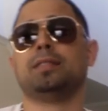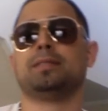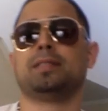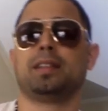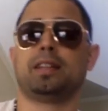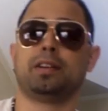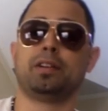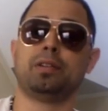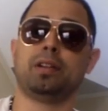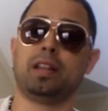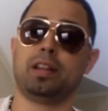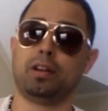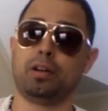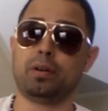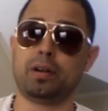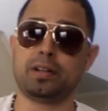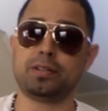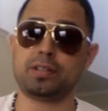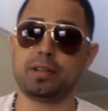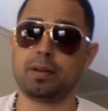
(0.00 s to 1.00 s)
The little
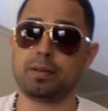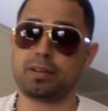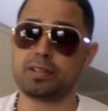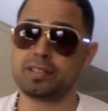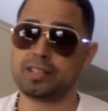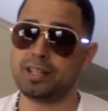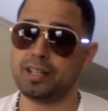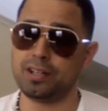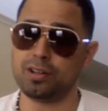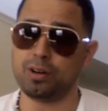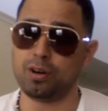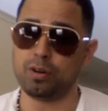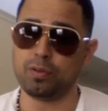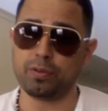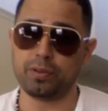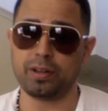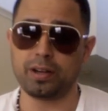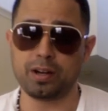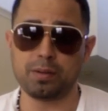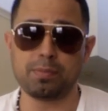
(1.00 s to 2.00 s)
MGM casino
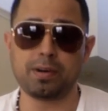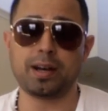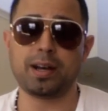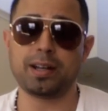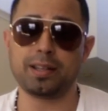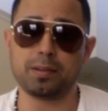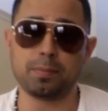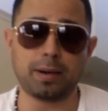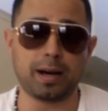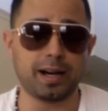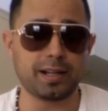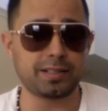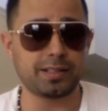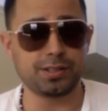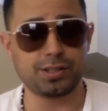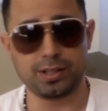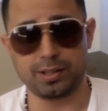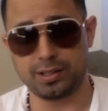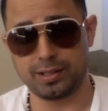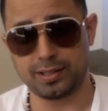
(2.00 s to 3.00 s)
over there, the
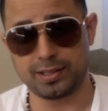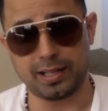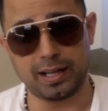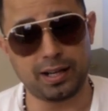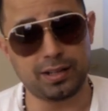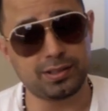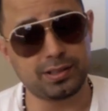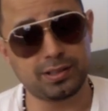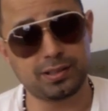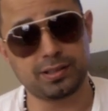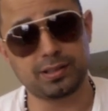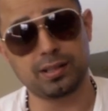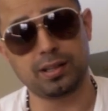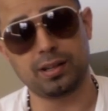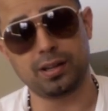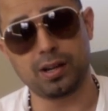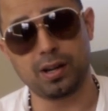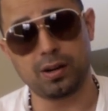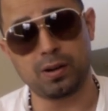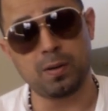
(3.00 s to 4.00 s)
Boxing Genius House is,
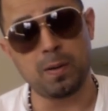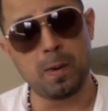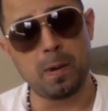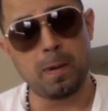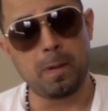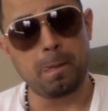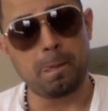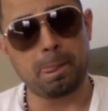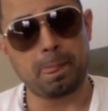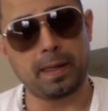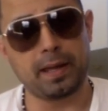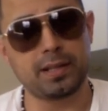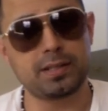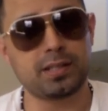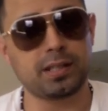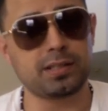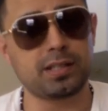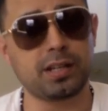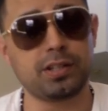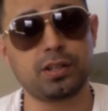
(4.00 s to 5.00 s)
you know,
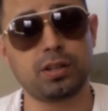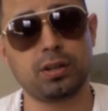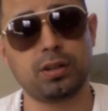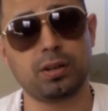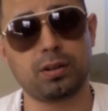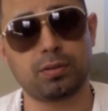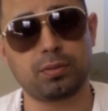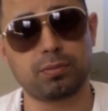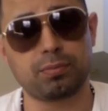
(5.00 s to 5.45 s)
it's under